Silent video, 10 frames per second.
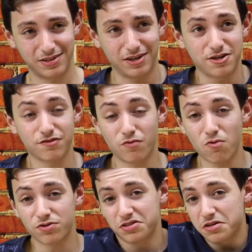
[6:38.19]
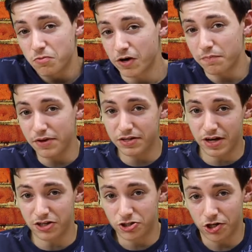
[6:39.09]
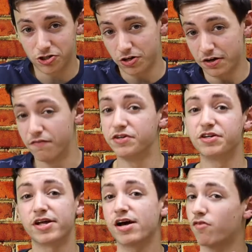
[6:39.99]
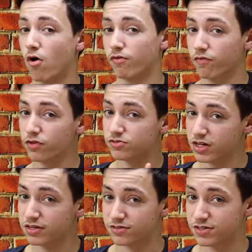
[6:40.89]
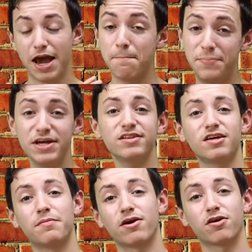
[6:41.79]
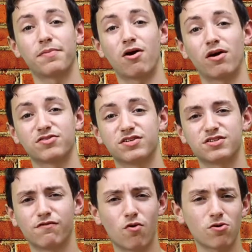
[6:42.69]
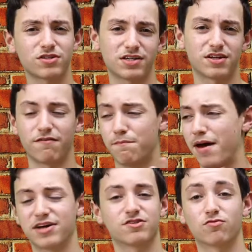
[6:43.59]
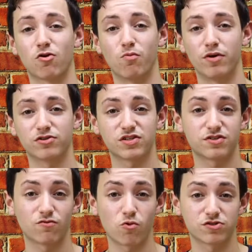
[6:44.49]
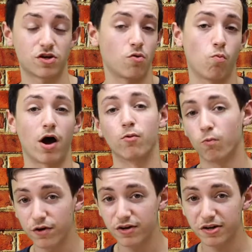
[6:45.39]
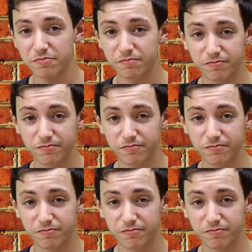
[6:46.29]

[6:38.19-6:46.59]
Because of course it wouldn't be a Dodge Charger if it didn't have all of those things. And being the American powerhouse is, of course it has to have massive chrome wheels, because of course, why wouldn't it?